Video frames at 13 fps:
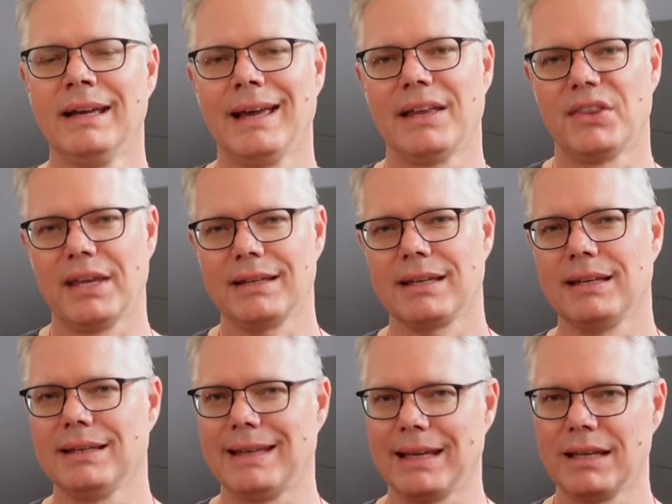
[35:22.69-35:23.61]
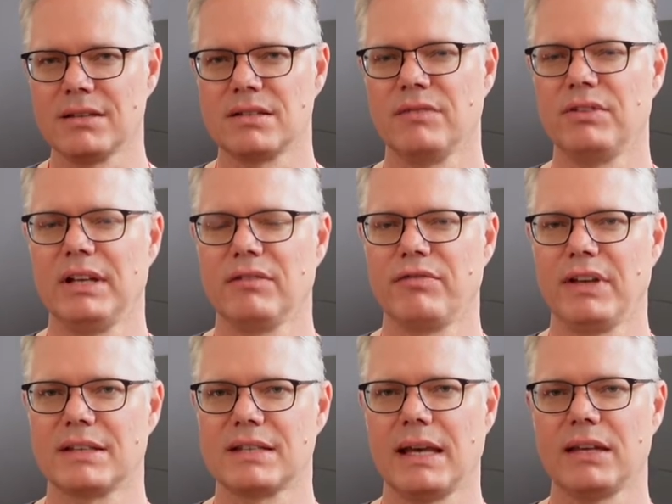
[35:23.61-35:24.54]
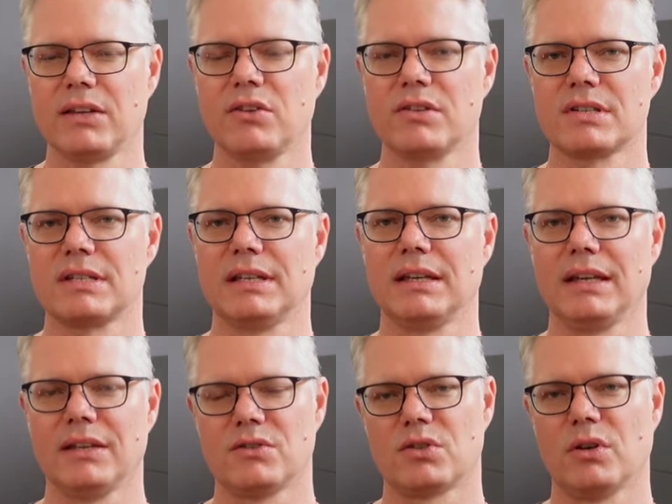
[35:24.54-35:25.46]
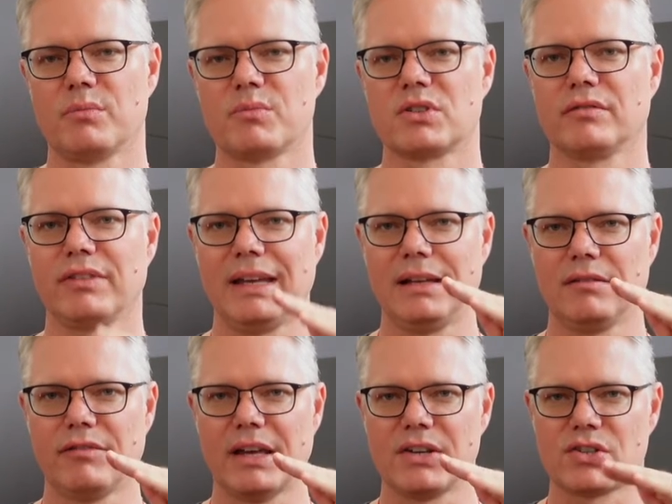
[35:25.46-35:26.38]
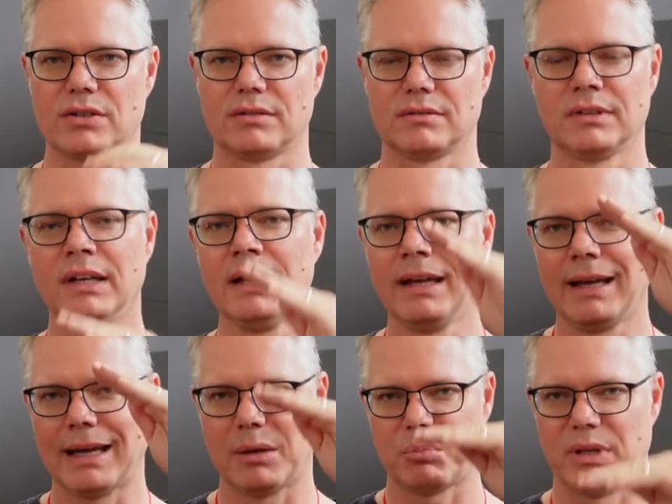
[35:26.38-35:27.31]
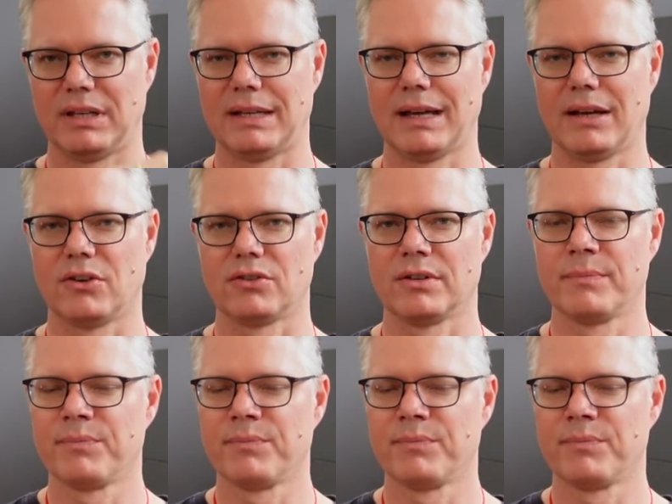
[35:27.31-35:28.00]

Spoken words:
and that can negatively affect accuracy in terms of elevation, up and down.